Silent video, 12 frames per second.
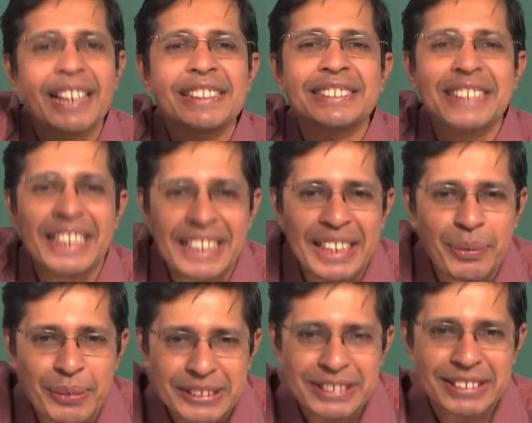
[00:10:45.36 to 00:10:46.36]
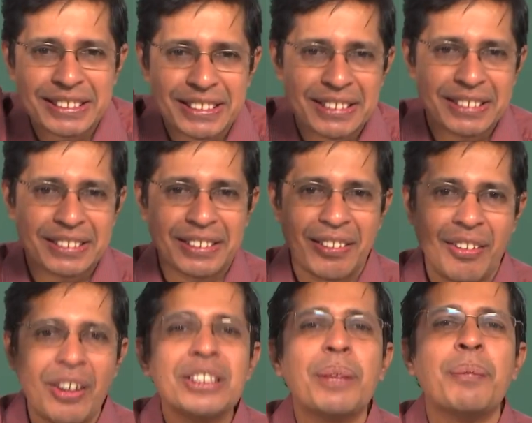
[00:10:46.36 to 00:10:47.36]
there is a read miss
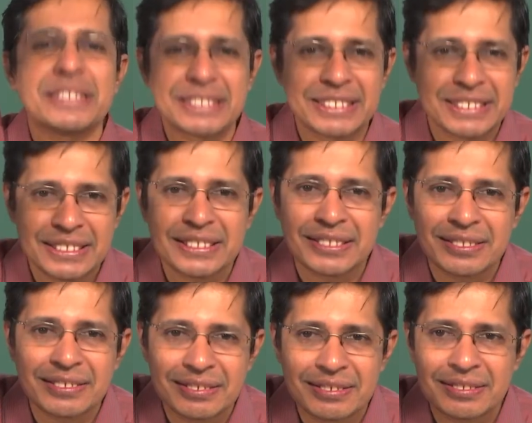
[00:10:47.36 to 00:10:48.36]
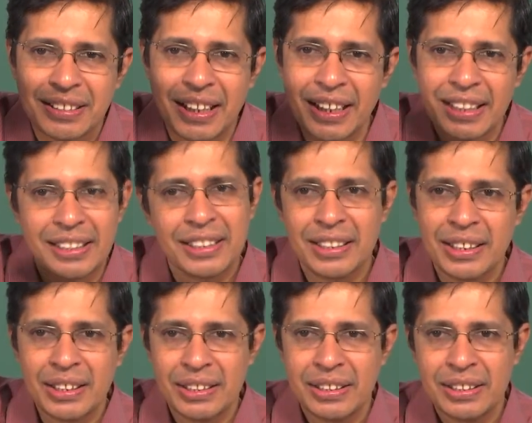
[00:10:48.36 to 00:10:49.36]
on the bus, correct.
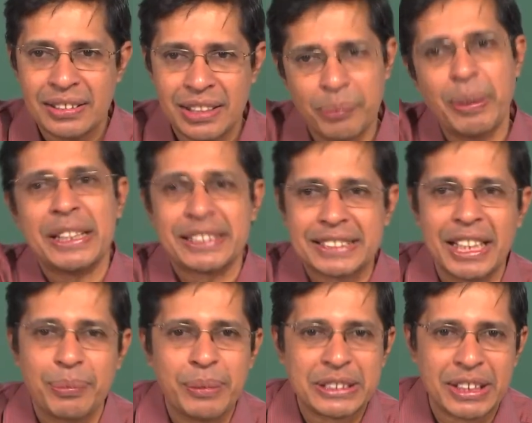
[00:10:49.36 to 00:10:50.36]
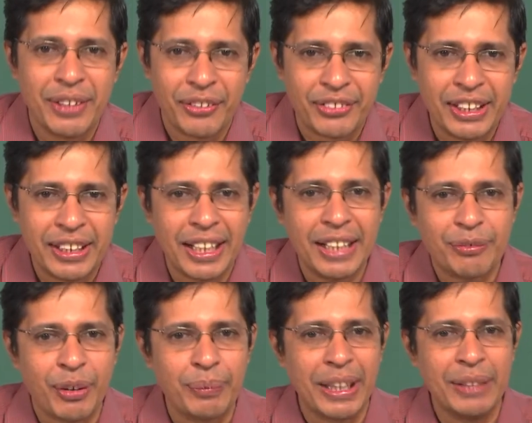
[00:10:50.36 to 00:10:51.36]
That by the state machine we have seen right
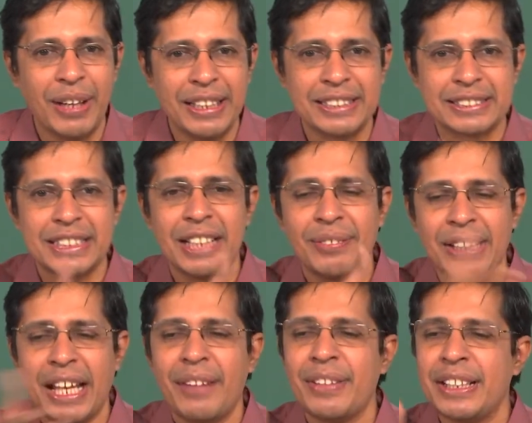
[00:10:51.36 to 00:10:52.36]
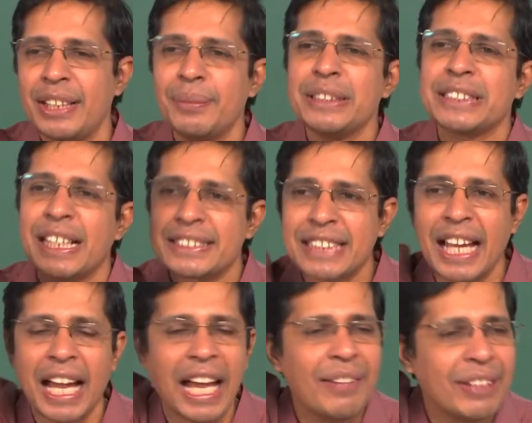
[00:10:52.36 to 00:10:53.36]
from the invalid state when I have a read miss, I will say
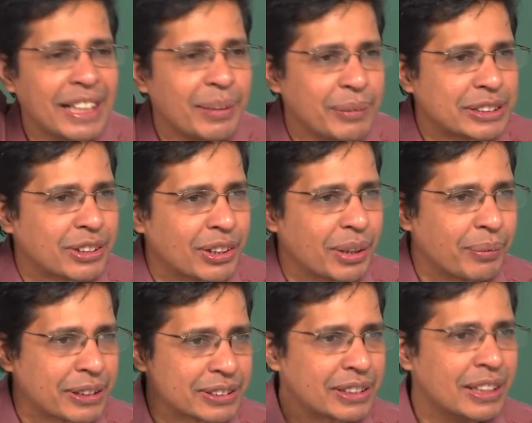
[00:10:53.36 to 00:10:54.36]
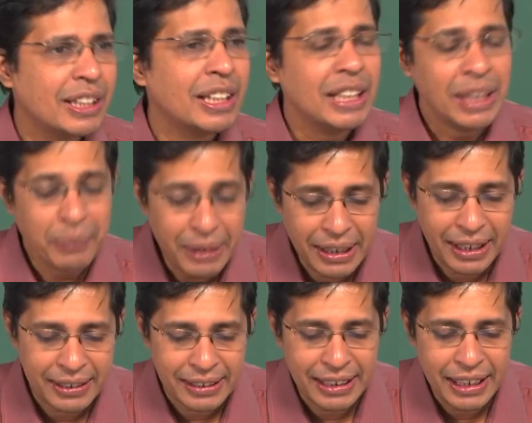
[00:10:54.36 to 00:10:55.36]
I have a read miss on the bus.
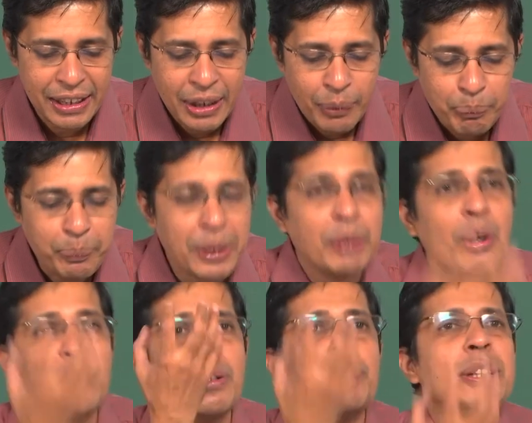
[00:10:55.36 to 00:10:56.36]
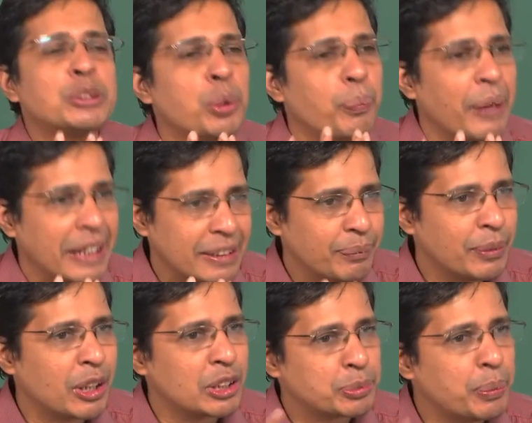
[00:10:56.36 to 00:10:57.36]
Immediately P1 will be snooping
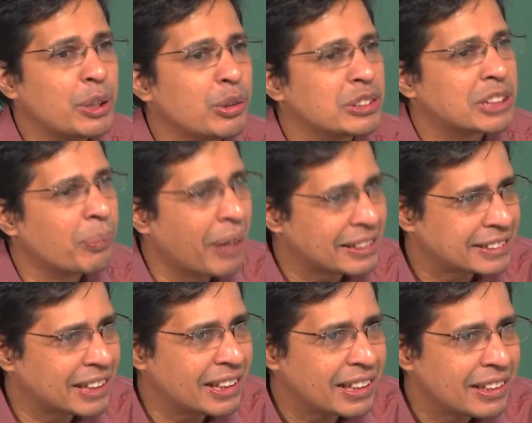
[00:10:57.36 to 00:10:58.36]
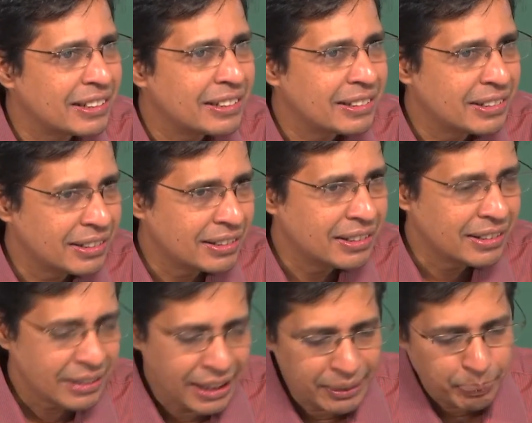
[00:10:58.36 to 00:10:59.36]
because P2 is the master,
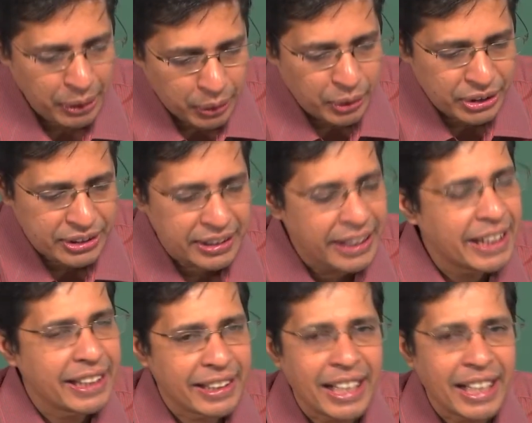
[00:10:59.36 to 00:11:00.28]
right? P2 is reading,